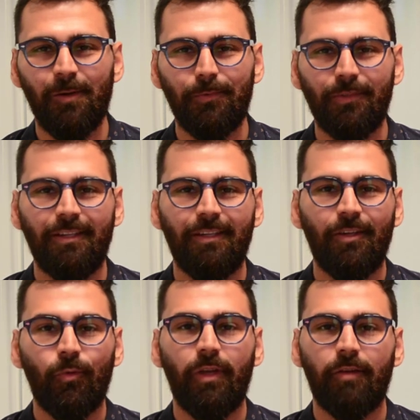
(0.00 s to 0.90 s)
up,
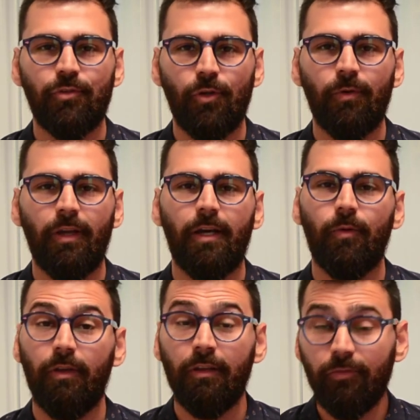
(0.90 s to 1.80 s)
we have shown
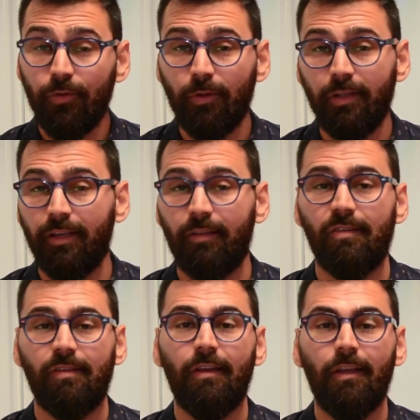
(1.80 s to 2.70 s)
how, in a few
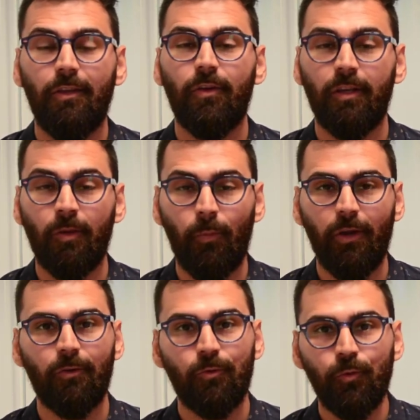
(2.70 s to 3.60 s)
clicks, you can
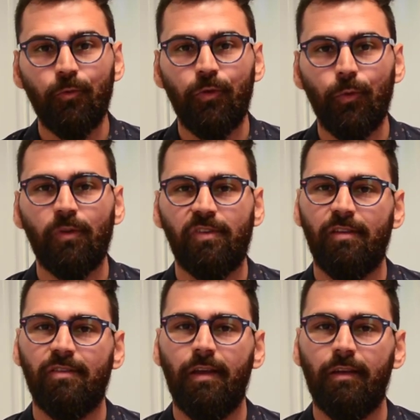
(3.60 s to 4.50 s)
compare two fuel
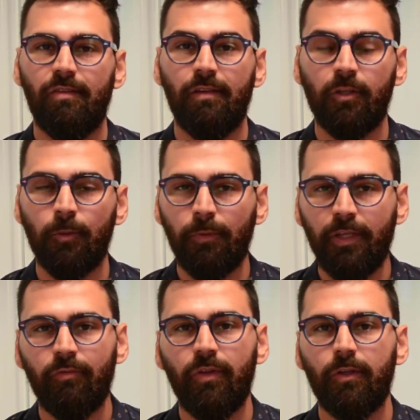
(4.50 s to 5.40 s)
cell stacks in a
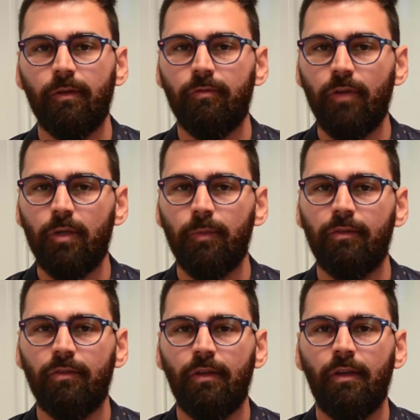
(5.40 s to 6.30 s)
complete vehicle
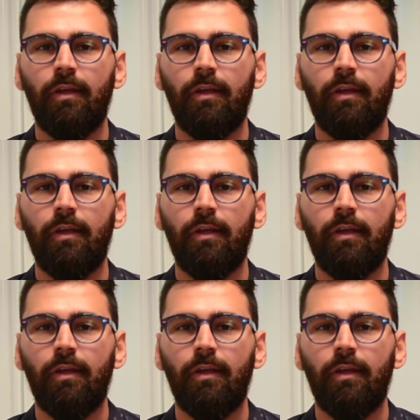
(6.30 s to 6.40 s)
environment,